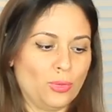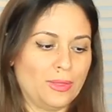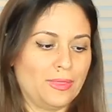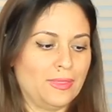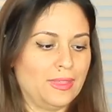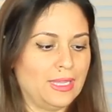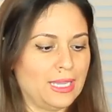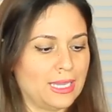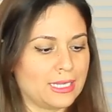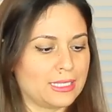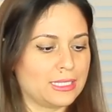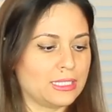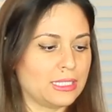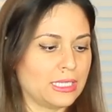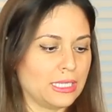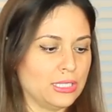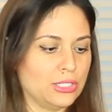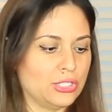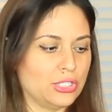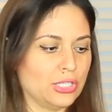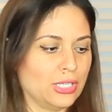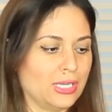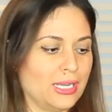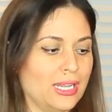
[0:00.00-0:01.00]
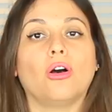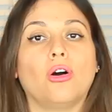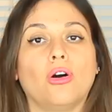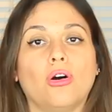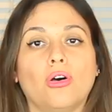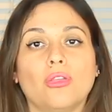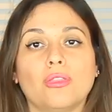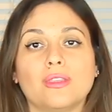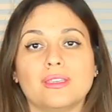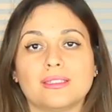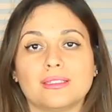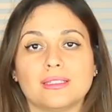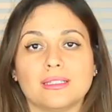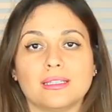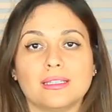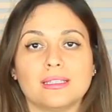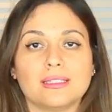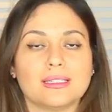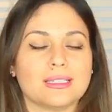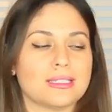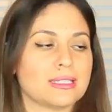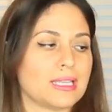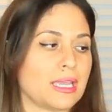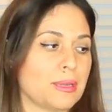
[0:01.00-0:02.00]
with the extension. All this
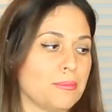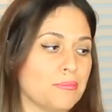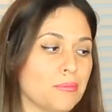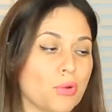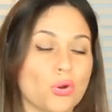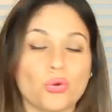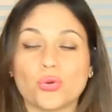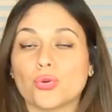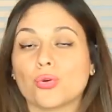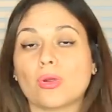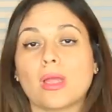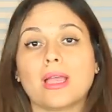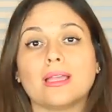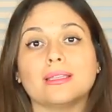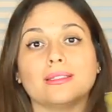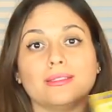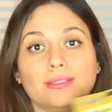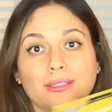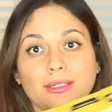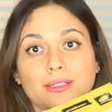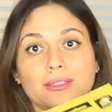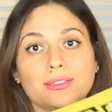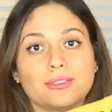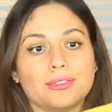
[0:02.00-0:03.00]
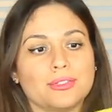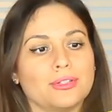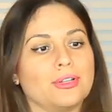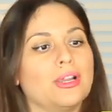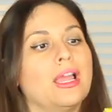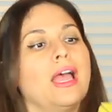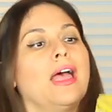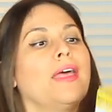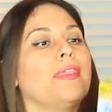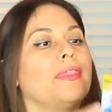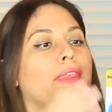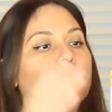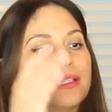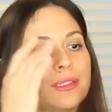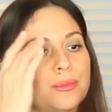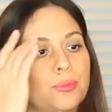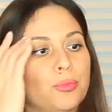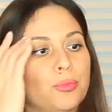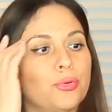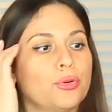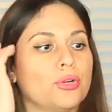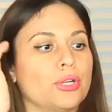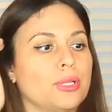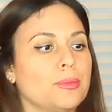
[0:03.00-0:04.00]
is is a motorized duster. That's
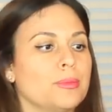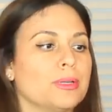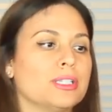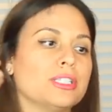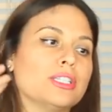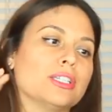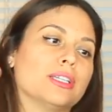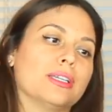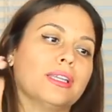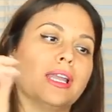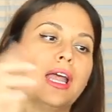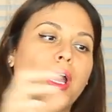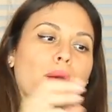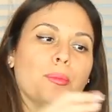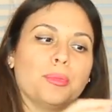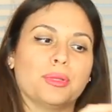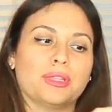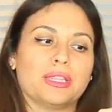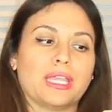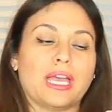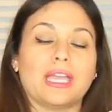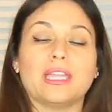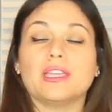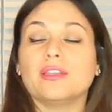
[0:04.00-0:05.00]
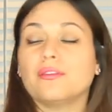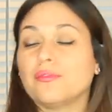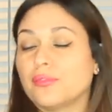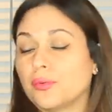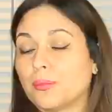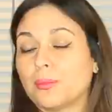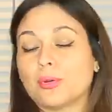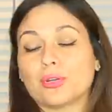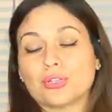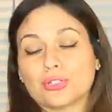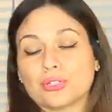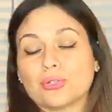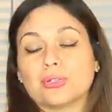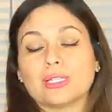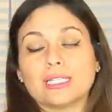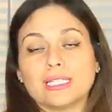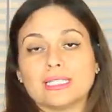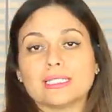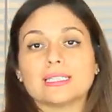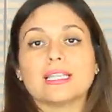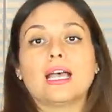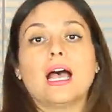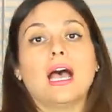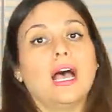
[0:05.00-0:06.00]
pretty much it. But that infomercial
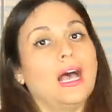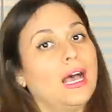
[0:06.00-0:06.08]
is